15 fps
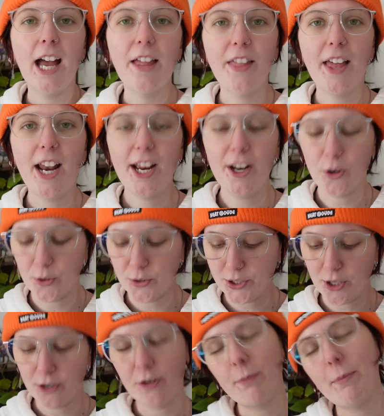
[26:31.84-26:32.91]
And then I
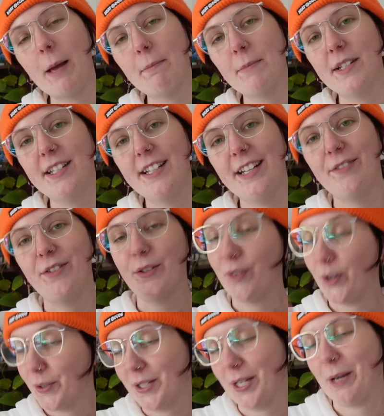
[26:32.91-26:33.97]
also remembered, if you've
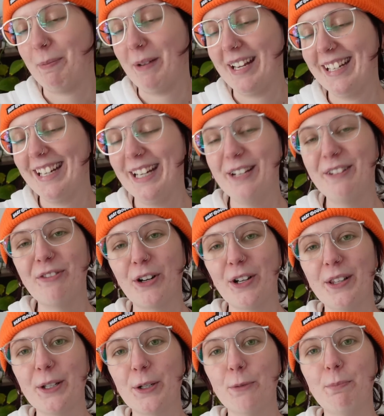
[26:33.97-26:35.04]
also been here for a
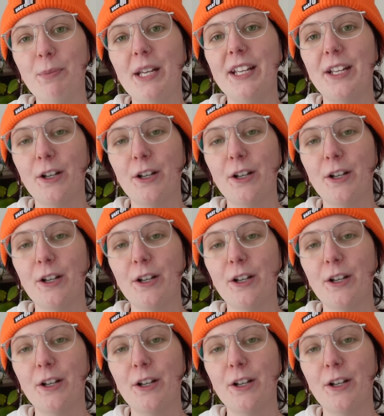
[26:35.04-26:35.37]
little bit,